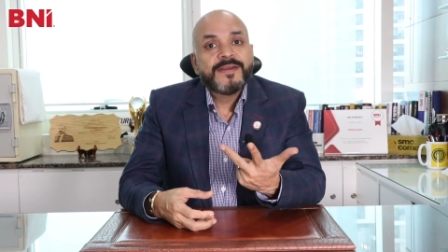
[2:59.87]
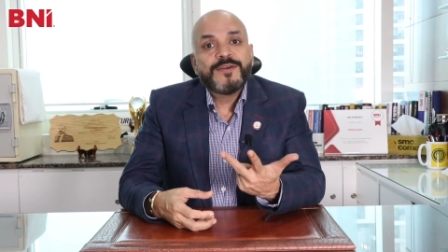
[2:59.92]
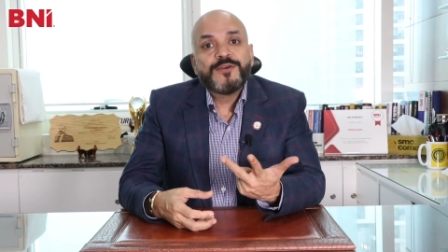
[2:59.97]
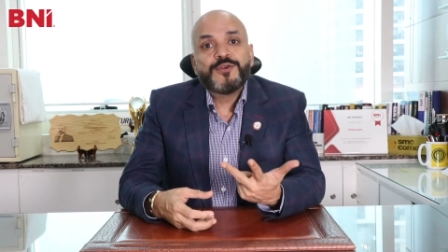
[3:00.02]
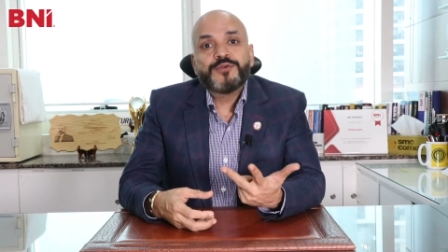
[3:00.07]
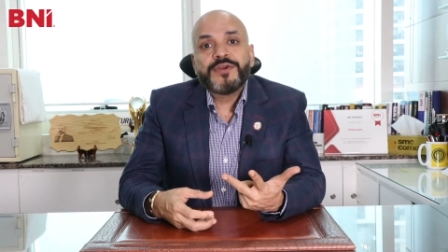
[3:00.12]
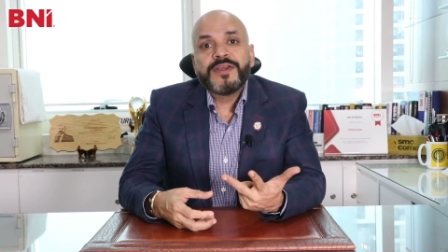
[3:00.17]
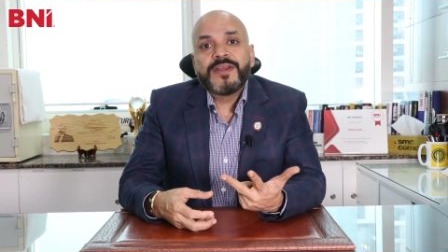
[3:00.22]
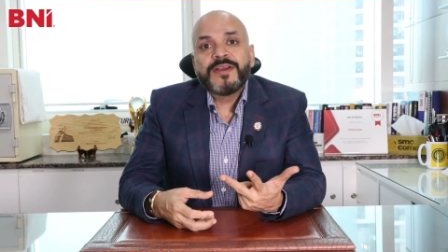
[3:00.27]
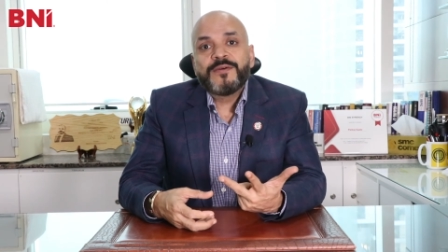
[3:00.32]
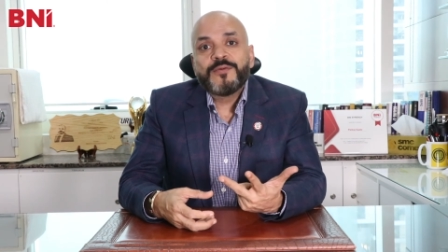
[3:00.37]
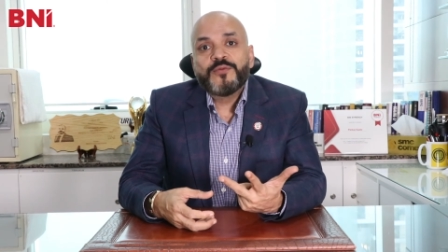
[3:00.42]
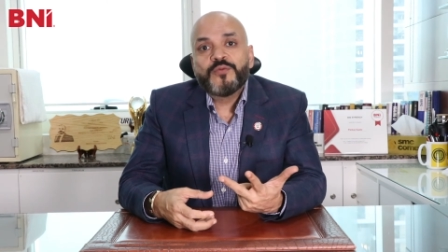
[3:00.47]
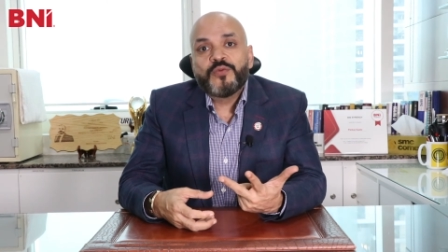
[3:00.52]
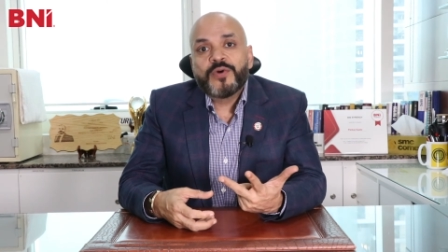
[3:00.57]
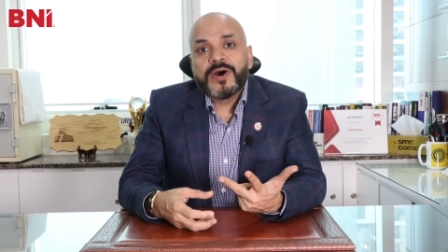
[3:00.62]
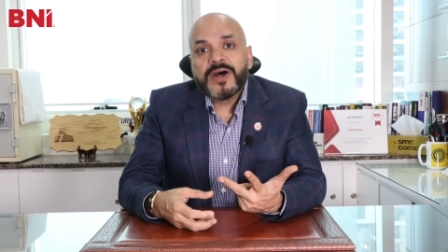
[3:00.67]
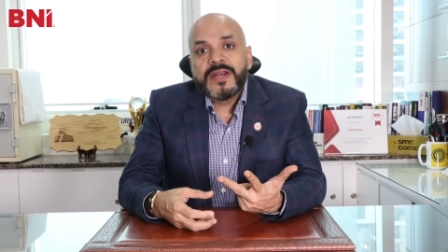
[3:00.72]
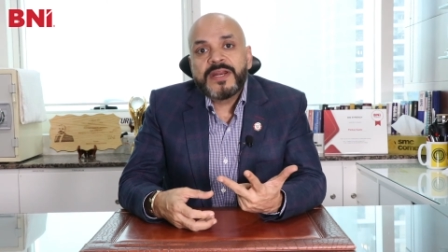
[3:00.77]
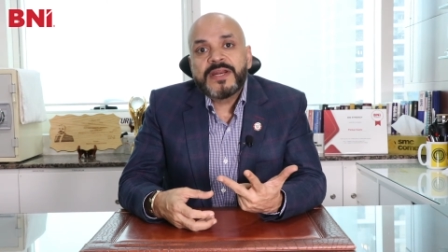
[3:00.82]
doing
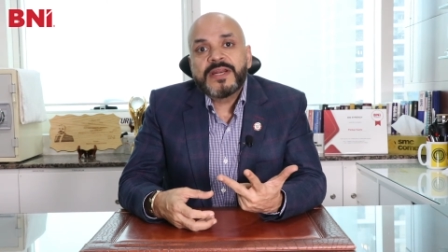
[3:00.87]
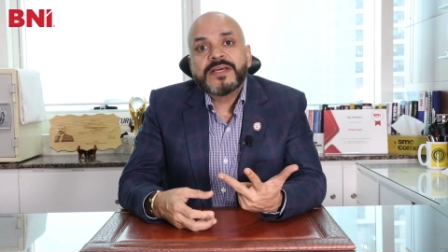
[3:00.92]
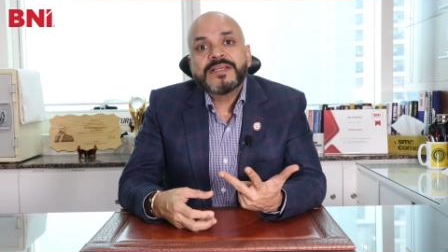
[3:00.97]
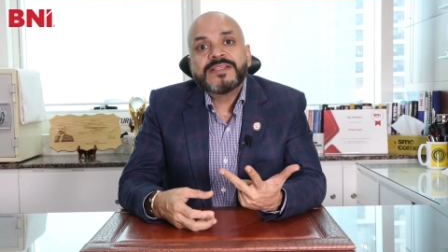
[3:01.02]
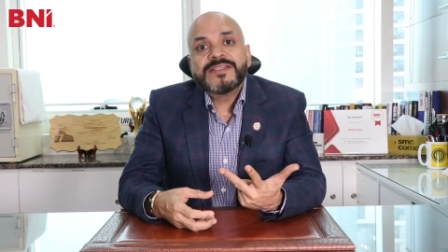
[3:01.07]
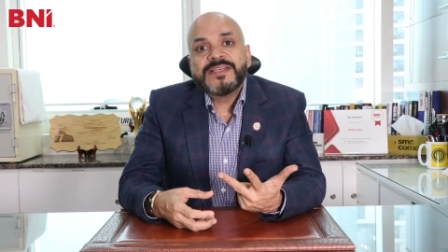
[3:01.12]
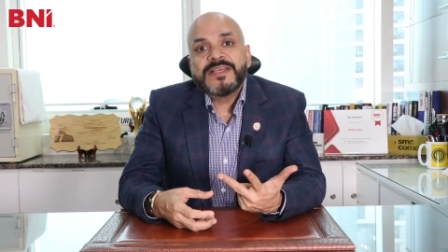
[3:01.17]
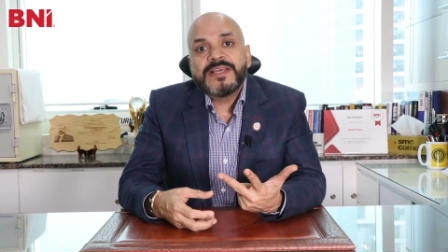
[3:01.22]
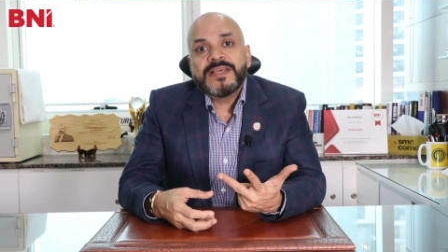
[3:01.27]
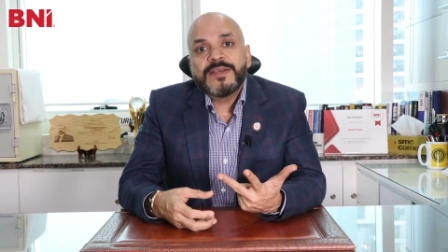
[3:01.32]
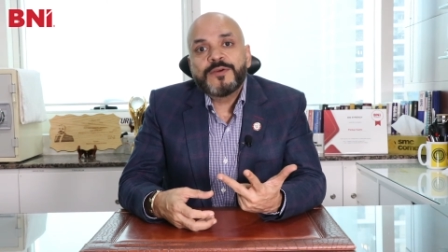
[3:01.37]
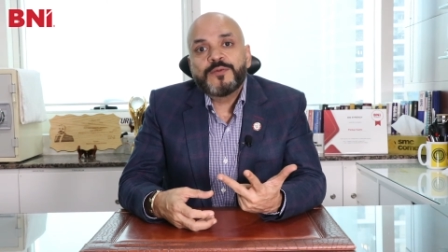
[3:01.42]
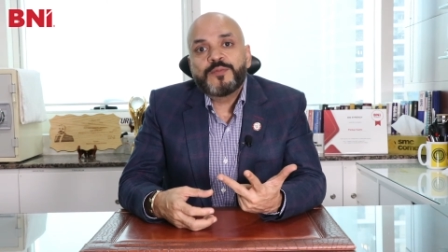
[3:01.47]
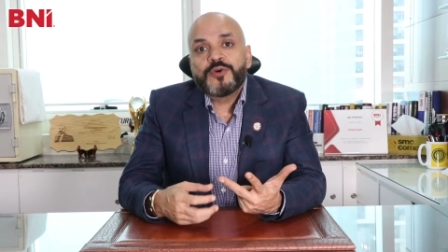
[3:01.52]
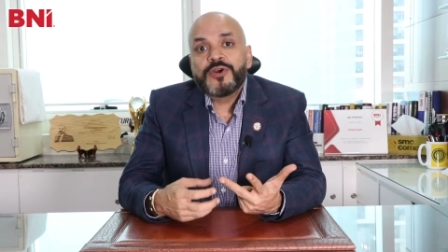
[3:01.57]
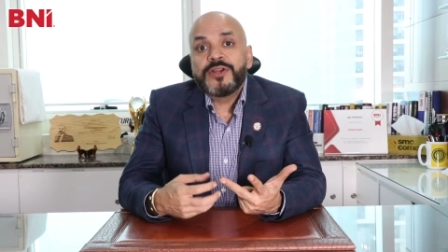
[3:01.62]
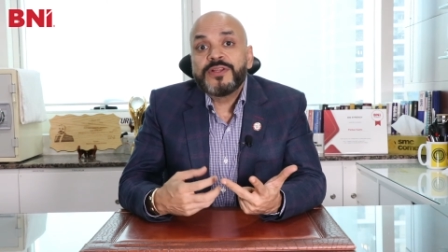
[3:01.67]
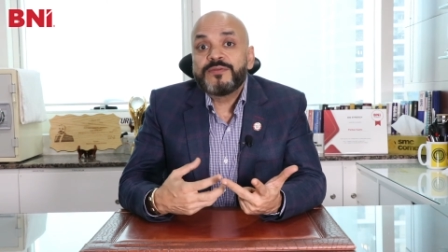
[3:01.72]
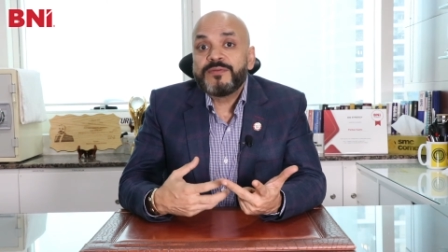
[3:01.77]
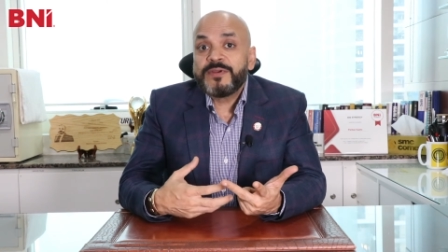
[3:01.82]
one CEU
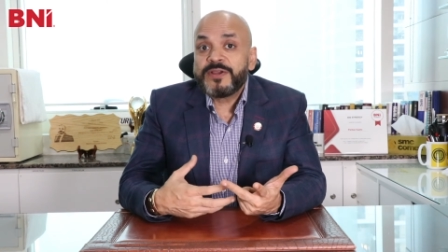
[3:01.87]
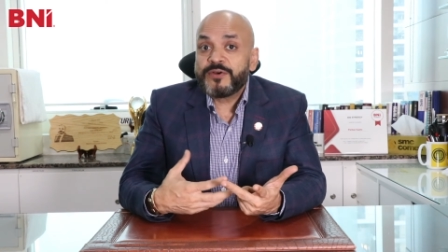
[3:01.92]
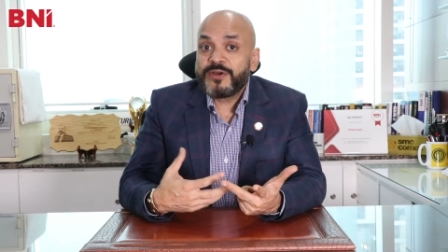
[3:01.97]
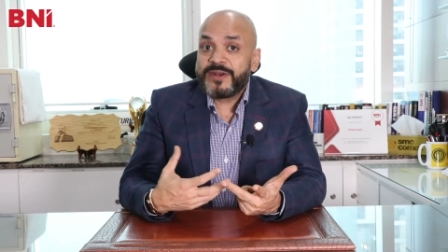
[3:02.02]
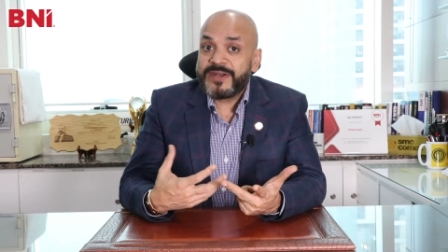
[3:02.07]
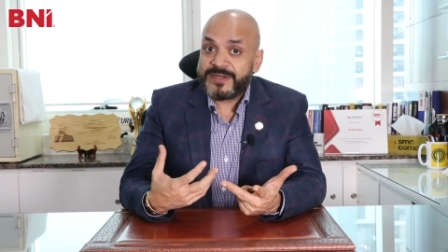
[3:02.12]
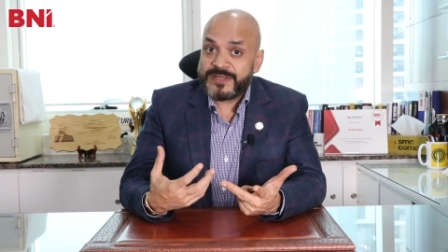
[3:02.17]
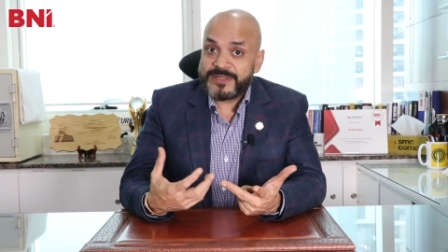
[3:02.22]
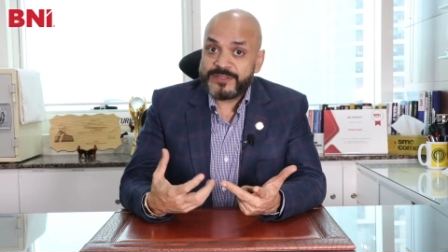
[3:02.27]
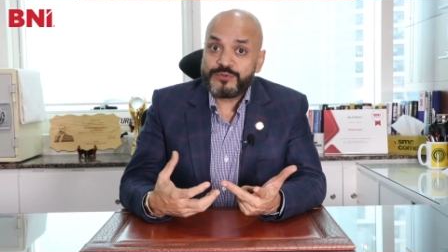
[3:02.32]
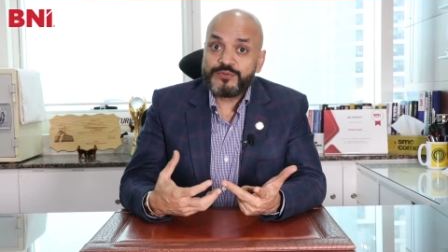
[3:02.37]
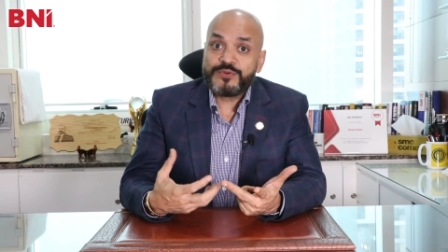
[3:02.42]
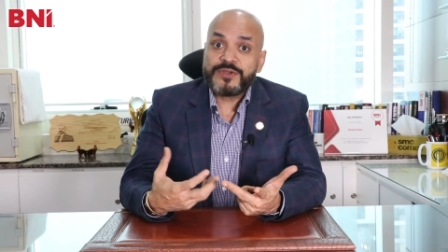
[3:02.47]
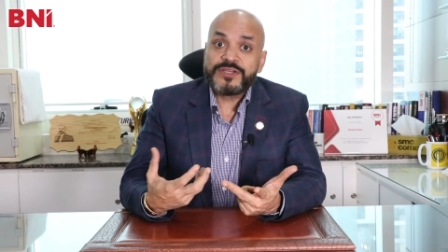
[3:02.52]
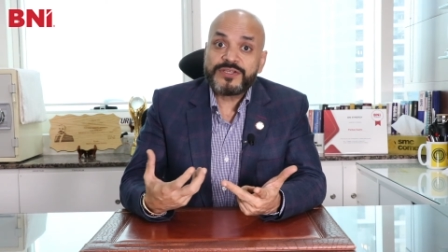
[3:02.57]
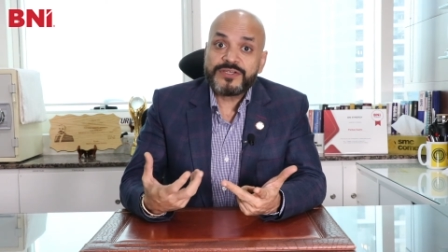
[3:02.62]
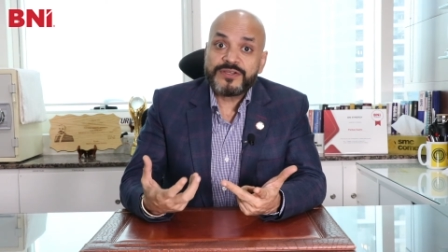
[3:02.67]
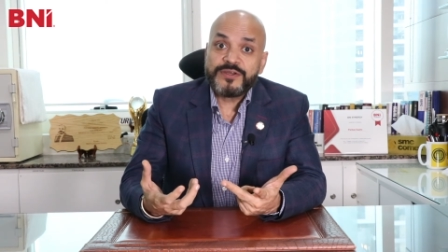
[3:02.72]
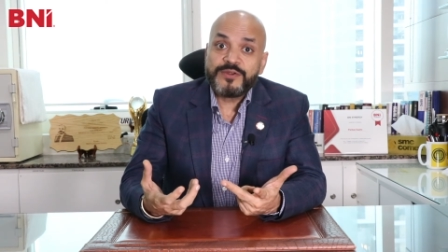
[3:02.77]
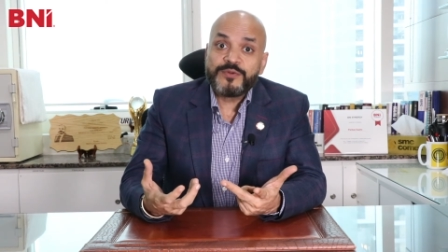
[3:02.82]
points, we call it
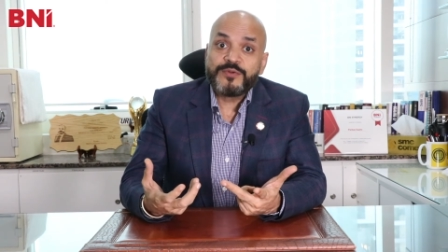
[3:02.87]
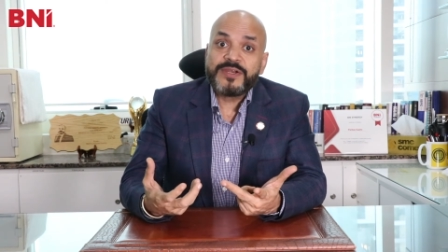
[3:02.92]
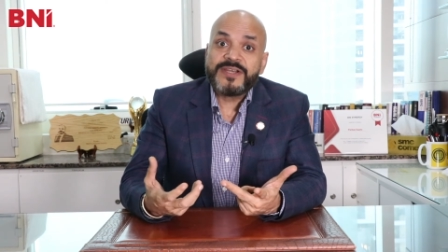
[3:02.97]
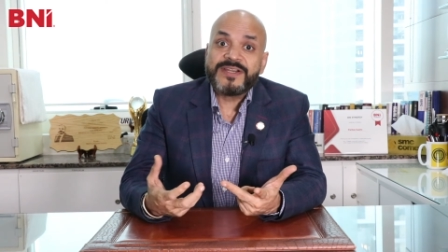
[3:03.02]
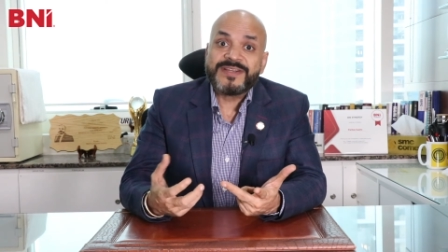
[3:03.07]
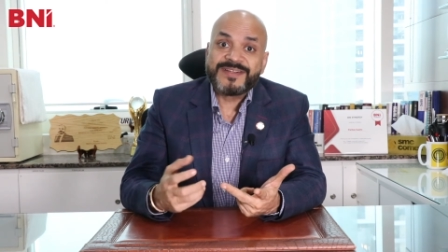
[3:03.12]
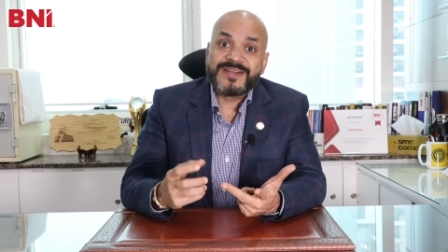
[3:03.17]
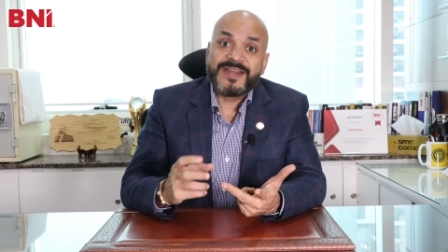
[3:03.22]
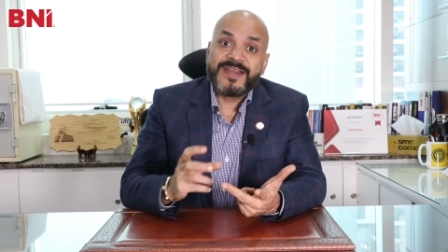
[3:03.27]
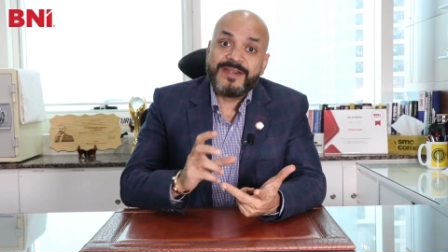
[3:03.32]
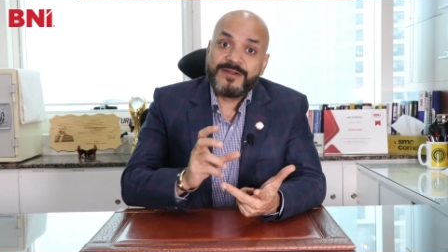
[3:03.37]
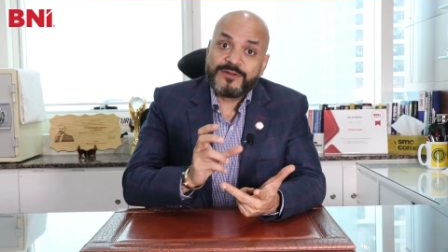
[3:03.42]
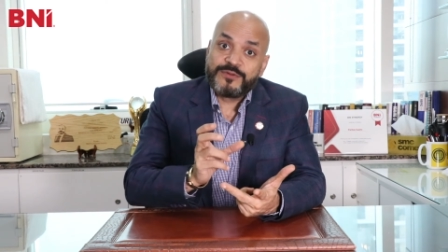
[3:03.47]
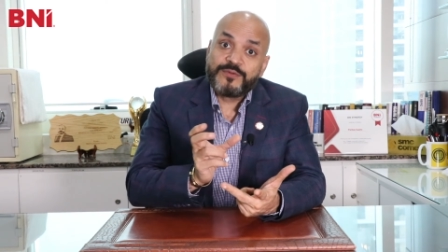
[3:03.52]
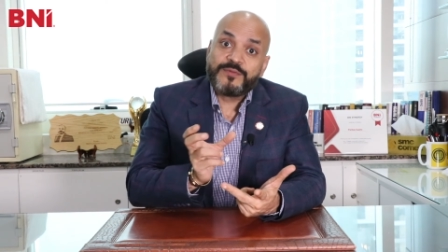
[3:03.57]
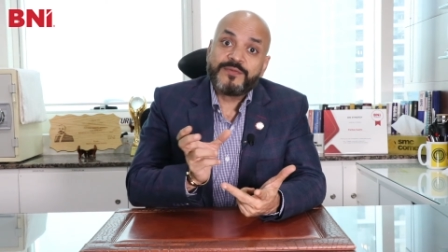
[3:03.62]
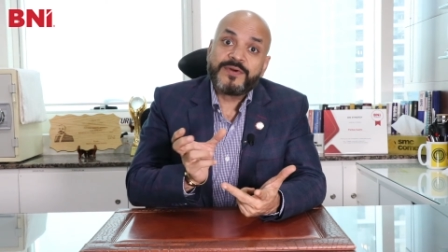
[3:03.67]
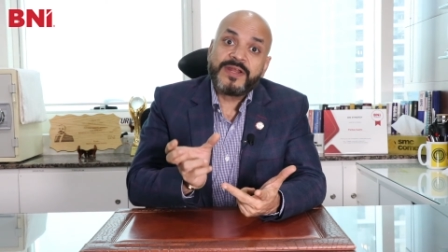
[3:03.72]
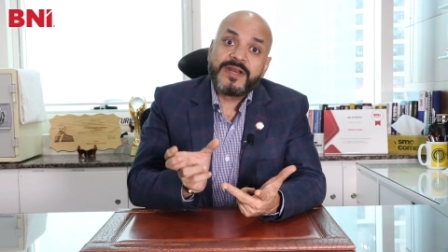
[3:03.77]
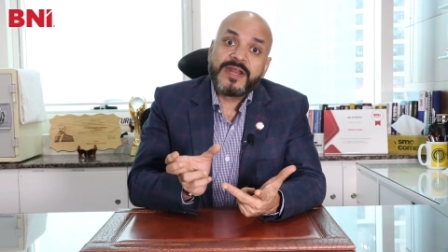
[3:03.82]
education units, right? So
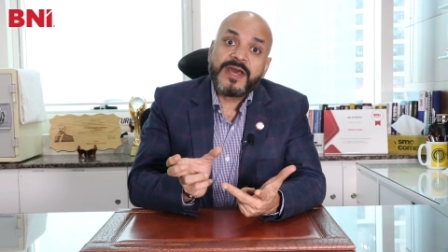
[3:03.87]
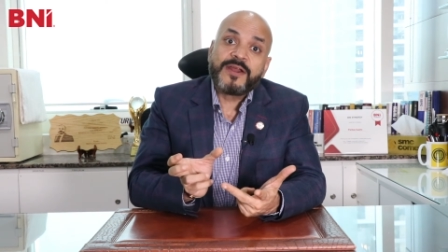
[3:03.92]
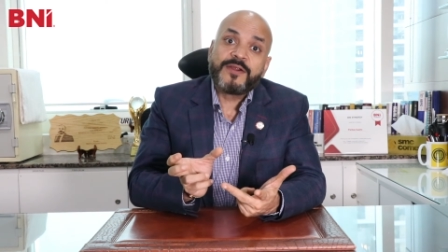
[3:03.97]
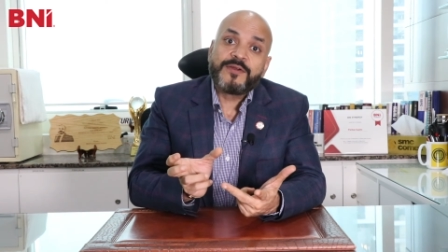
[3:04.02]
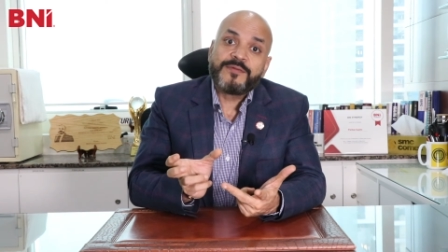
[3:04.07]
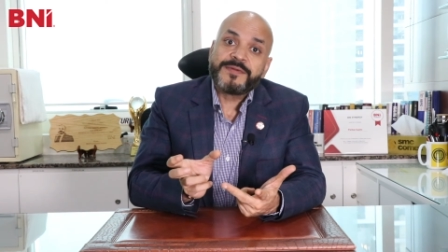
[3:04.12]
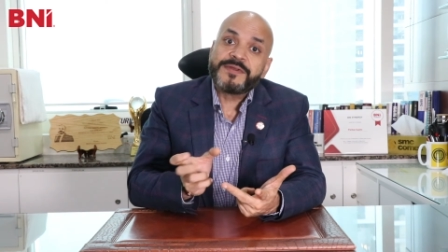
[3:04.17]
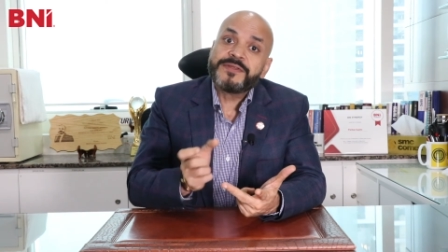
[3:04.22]
one hour of